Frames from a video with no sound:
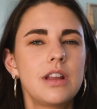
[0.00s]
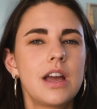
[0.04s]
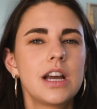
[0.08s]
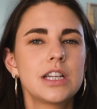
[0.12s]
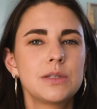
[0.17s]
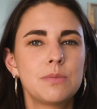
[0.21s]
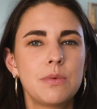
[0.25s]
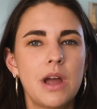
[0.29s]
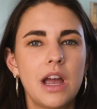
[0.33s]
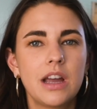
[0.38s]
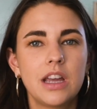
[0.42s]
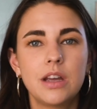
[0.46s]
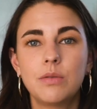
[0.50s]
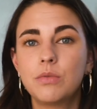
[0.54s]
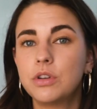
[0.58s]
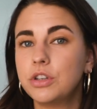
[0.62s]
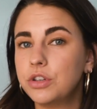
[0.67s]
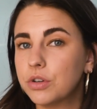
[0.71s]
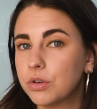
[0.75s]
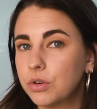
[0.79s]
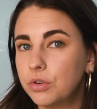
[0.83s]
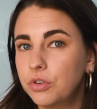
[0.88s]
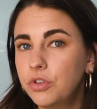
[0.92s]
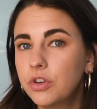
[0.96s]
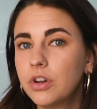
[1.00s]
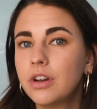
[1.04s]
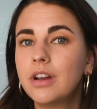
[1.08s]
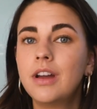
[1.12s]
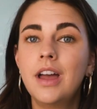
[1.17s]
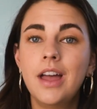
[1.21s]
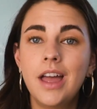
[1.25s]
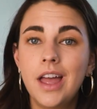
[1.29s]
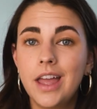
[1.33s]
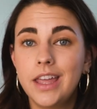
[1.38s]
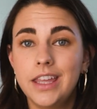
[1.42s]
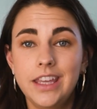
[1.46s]
tax bracket when you're older.
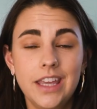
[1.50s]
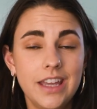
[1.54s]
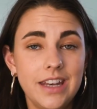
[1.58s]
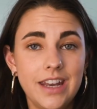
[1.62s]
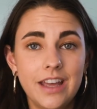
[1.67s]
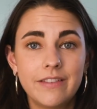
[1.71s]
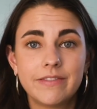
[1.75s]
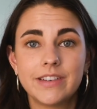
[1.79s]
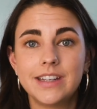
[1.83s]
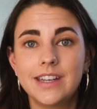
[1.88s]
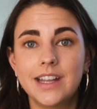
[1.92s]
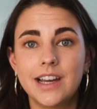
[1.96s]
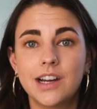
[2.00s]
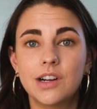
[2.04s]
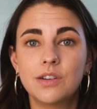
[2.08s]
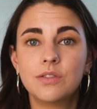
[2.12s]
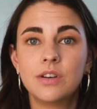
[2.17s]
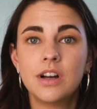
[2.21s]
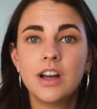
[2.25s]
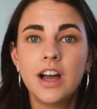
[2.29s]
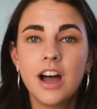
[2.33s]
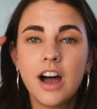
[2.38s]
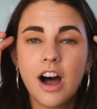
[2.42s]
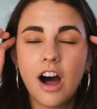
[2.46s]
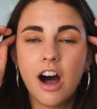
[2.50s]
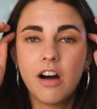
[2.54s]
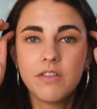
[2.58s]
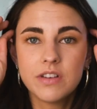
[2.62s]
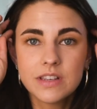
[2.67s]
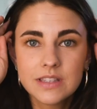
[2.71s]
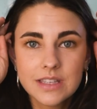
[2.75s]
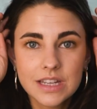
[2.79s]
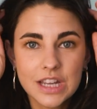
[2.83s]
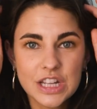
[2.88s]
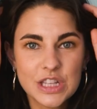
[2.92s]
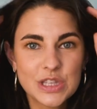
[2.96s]
You never know.
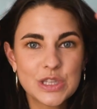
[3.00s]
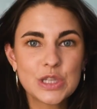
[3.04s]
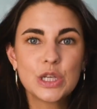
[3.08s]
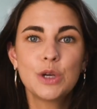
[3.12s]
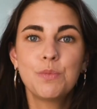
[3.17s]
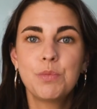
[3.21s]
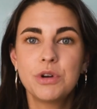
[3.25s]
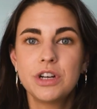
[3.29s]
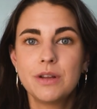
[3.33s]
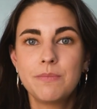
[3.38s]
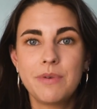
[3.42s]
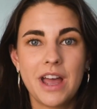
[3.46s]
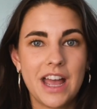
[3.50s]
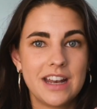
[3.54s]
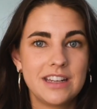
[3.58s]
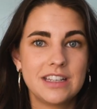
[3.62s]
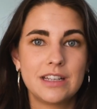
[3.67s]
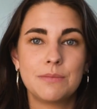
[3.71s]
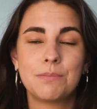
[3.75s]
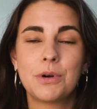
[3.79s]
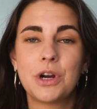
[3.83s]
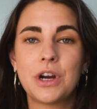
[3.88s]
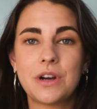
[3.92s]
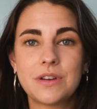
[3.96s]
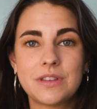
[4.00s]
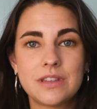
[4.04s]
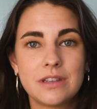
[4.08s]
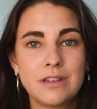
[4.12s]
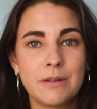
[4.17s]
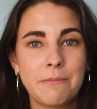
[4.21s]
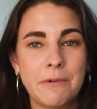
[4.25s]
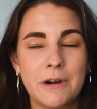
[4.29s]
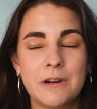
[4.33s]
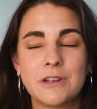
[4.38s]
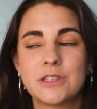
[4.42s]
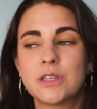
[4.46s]
Obviously it's super dependent person
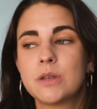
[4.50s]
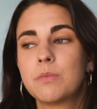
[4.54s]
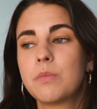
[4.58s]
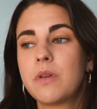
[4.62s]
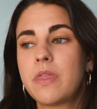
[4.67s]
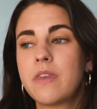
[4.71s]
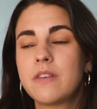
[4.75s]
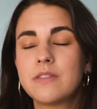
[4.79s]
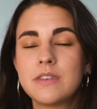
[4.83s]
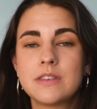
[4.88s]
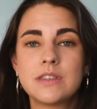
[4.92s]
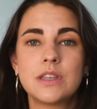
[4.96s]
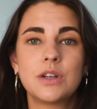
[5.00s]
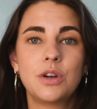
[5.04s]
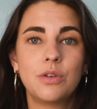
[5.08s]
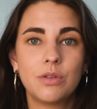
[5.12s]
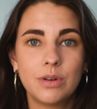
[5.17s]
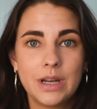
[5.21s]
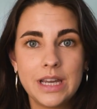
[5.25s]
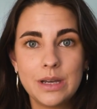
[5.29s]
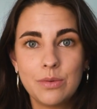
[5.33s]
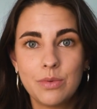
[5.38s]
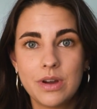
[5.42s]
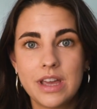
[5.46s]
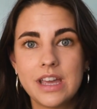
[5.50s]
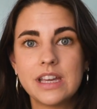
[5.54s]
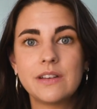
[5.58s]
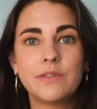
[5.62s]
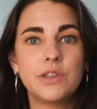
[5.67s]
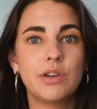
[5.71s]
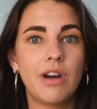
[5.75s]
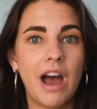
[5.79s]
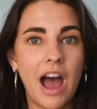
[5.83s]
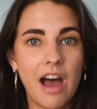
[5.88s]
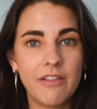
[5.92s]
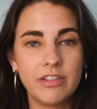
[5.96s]
to person, but this is a great way
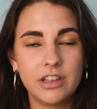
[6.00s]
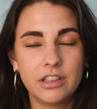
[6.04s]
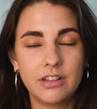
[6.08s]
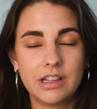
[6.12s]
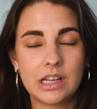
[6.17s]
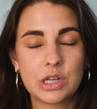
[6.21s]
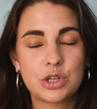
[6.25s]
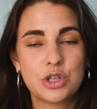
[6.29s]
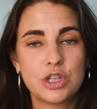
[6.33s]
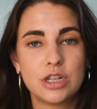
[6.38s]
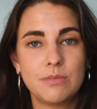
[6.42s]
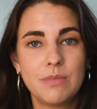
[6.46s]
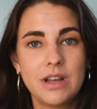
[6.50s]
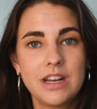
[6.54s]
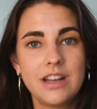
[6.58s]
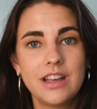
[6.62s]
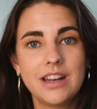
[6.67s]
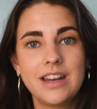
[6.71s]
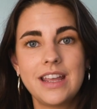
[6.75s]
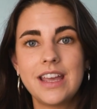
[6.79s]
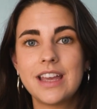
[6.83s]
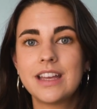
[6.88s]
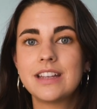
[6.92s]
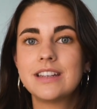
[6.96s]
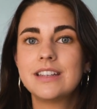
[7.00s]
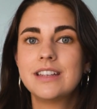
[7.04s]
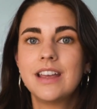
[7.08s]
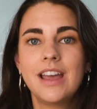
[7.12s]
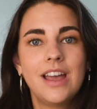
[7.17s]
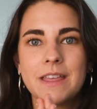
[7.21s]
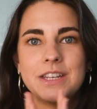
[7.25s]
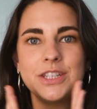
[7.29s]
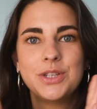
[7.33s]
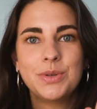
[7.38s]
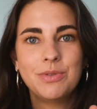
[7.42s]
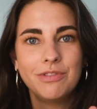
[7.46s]
if you have a little extra money on hand
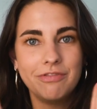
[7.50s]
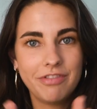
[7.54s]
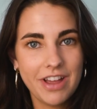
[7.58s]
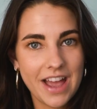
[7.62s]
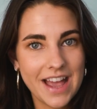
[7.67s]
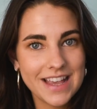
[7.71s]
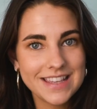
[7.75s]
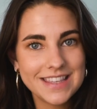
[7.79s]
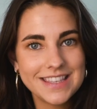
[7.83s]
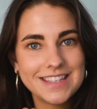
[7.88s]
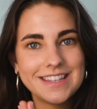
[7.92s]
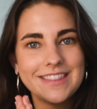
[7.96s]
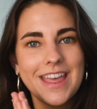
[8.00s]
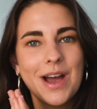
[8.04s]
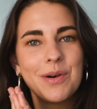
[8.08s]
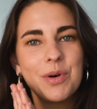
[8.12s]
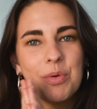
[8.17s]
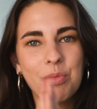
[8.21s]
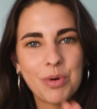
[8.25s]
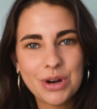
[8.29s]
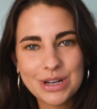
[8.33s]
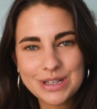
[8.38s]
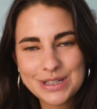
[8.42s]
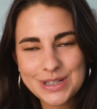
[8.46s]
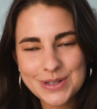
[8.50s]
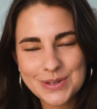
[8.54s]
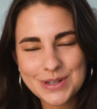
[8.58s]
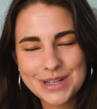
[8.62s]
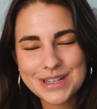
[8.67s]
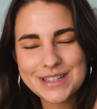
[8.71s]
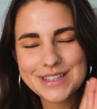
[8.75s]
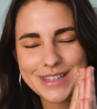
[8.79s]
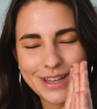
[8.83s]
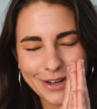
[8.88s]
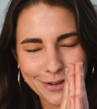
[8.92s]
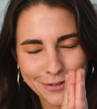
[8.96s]
to invest that will work
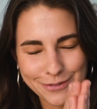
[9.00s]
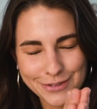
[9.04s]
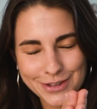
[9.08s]
towards your